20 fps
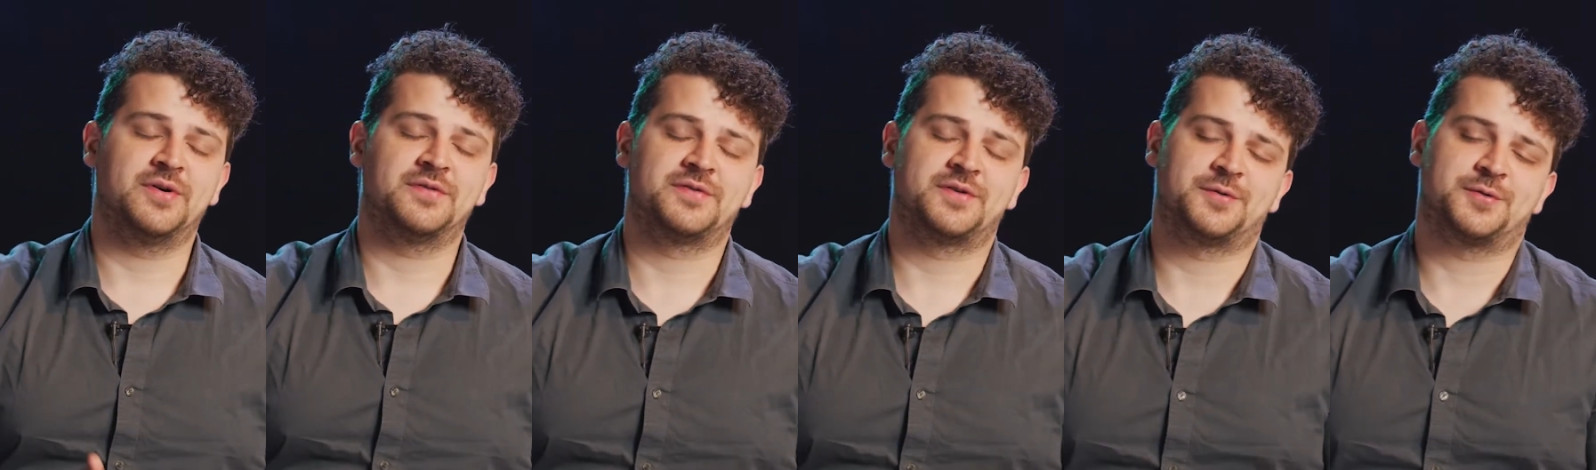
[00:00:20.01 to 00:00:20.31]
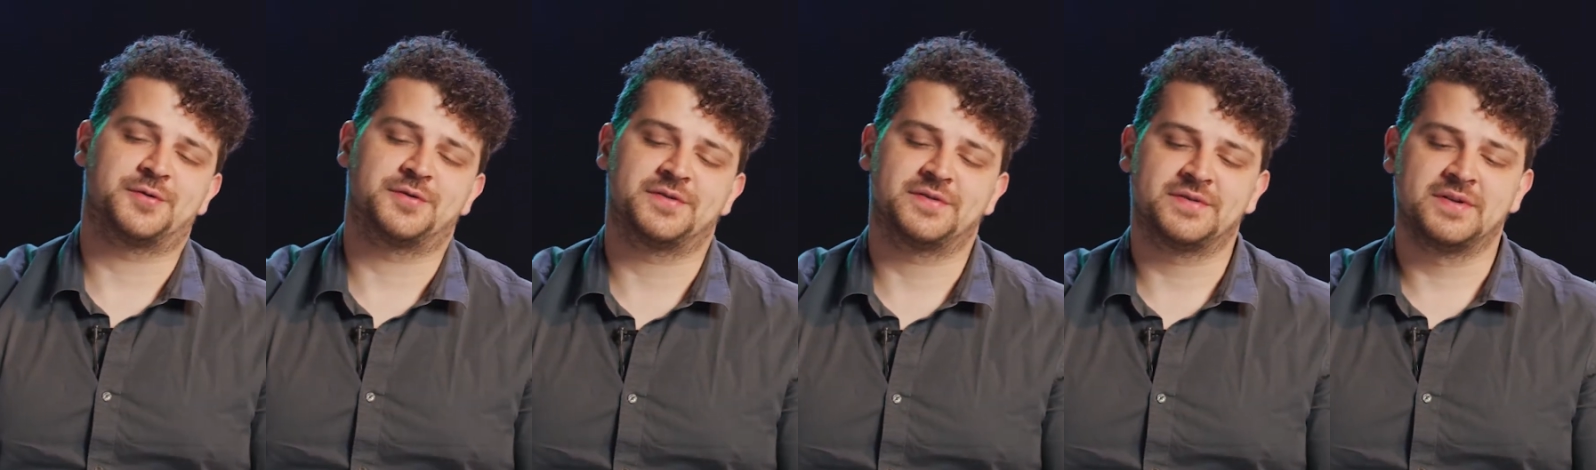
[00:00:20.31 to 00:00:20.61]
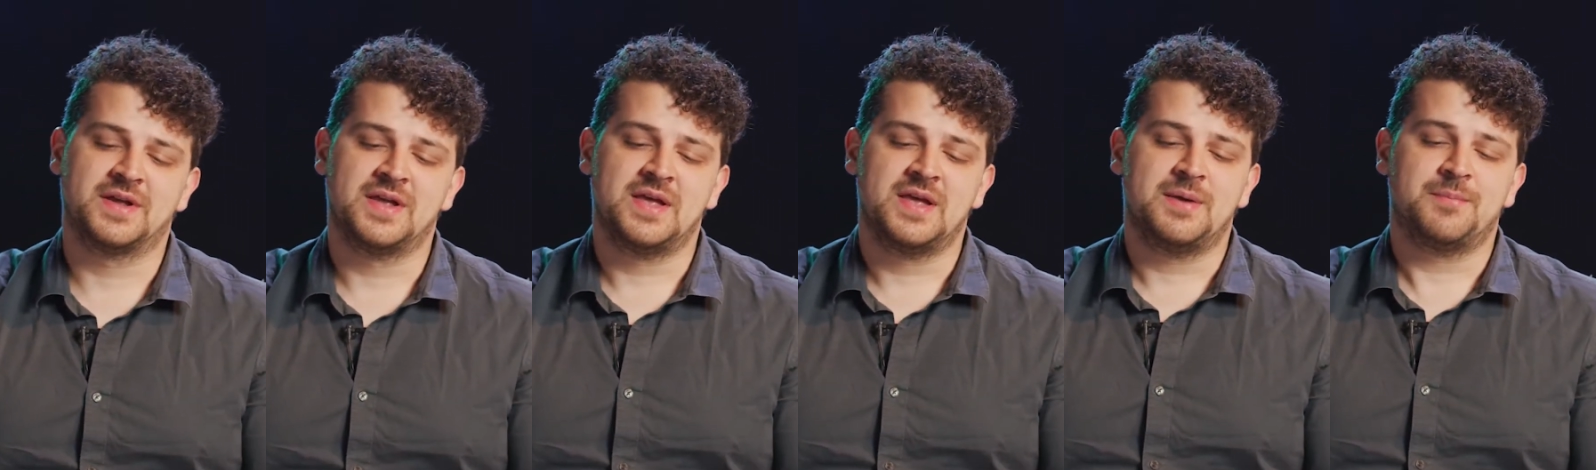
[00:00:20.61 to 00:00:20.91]
of course,
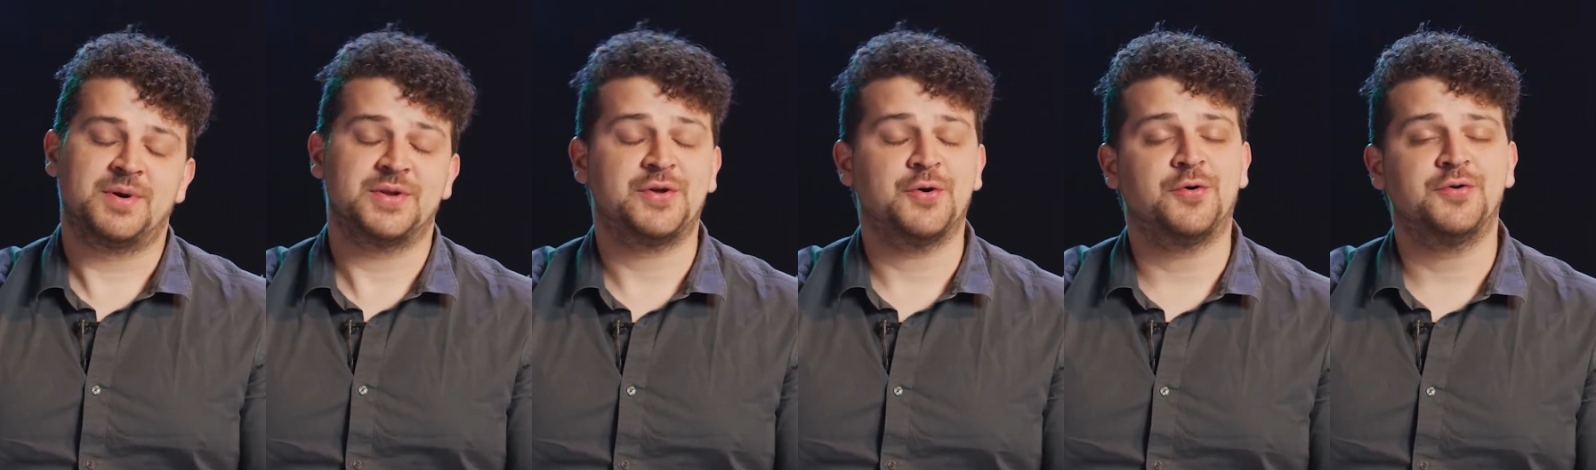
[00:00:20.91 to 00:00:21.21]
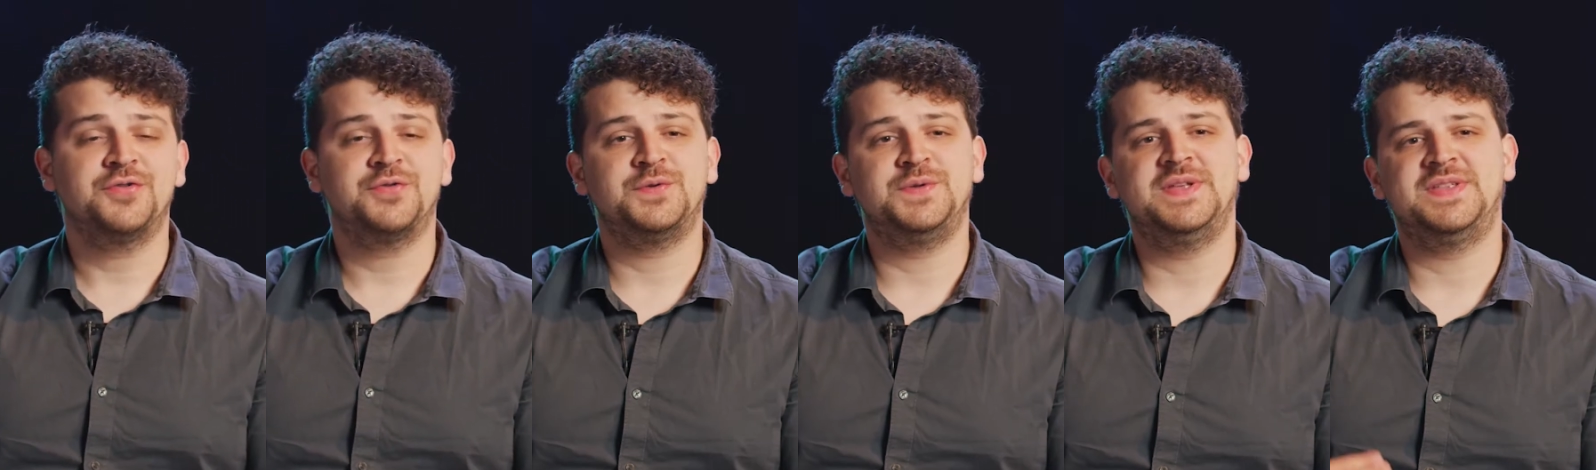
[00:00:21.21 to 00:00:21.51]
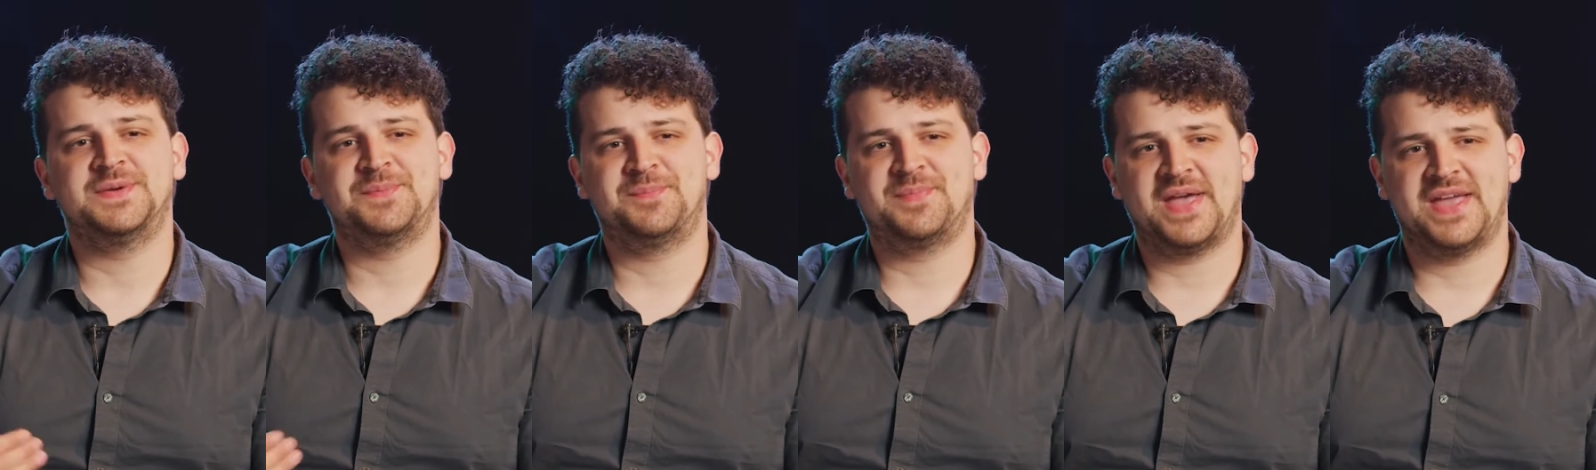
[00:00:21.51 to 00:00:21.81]
but you also
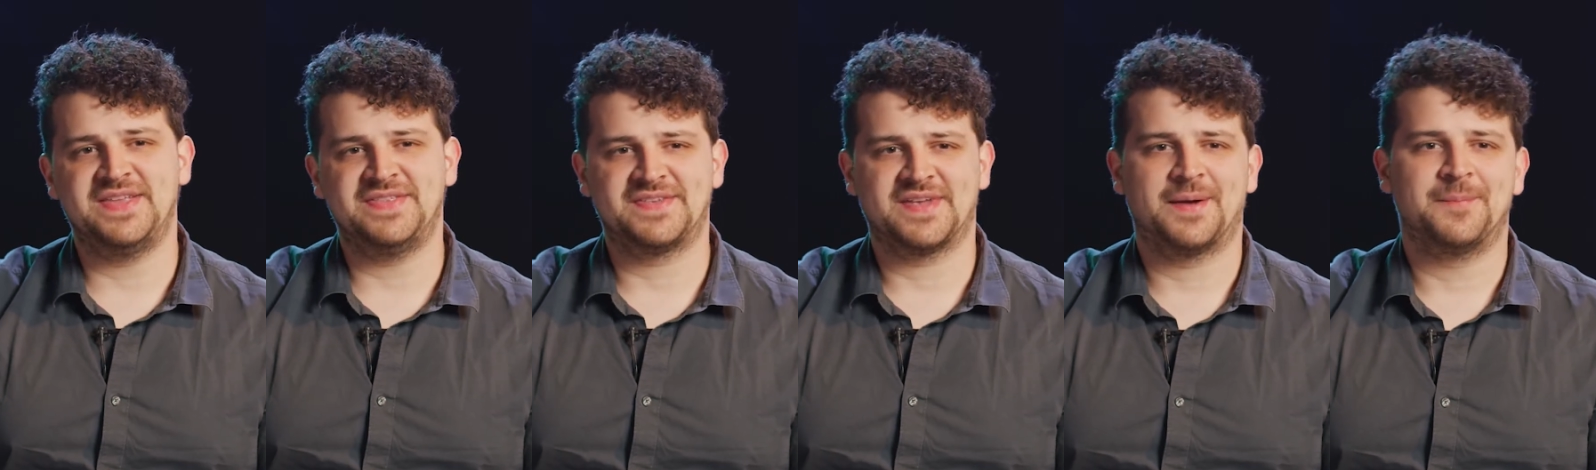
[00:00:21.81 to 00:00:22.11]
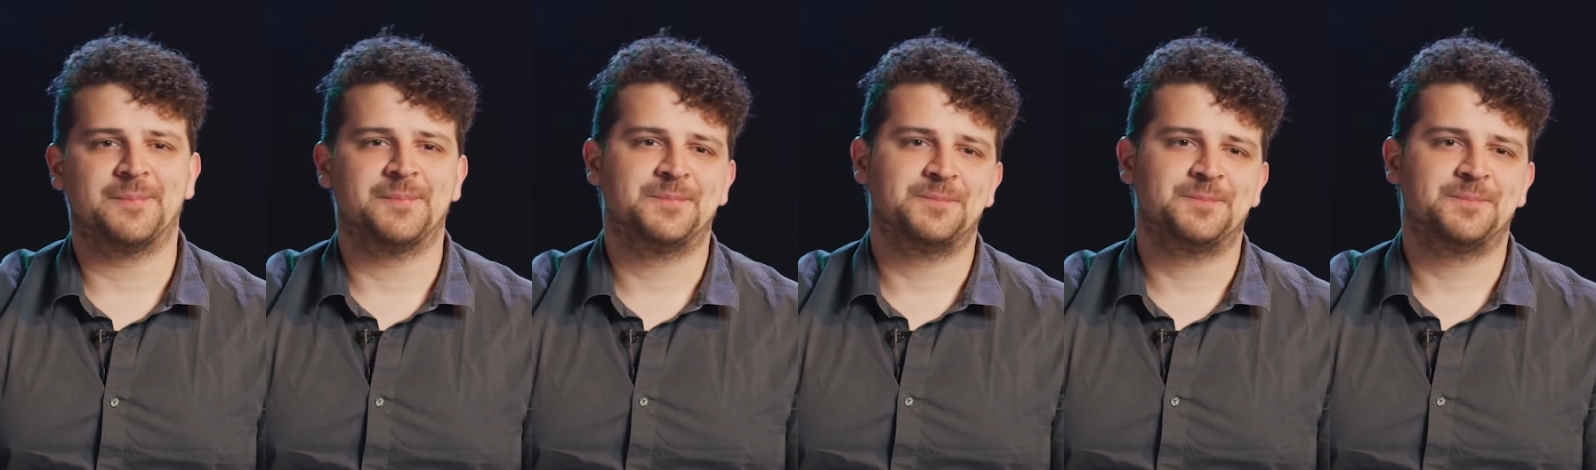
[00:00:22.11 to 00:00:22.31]
need to paint them.